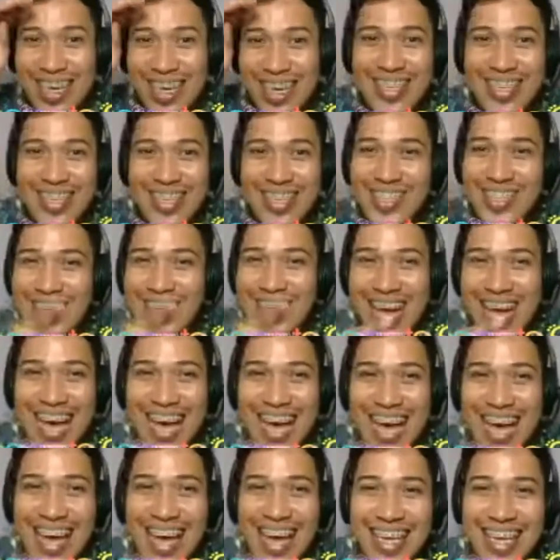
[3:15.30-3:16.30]
drag,
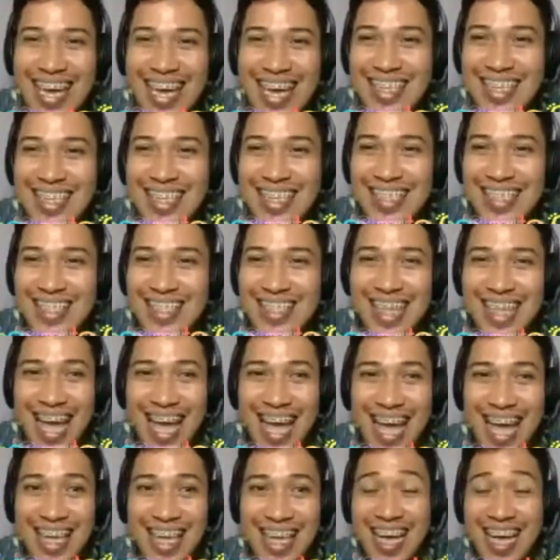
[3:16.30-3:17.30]
and say,
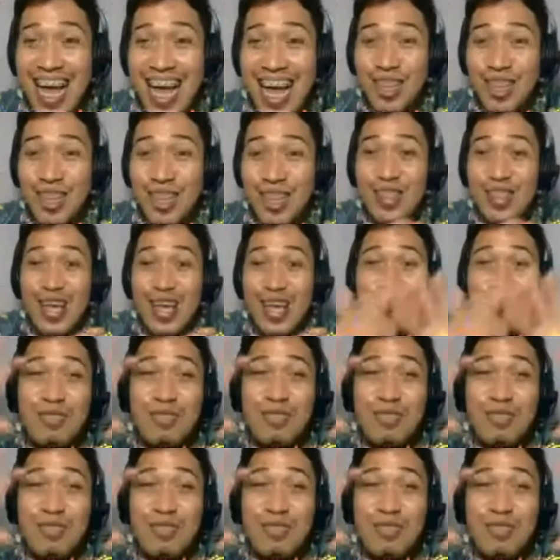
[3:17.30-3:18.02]
let's hmm.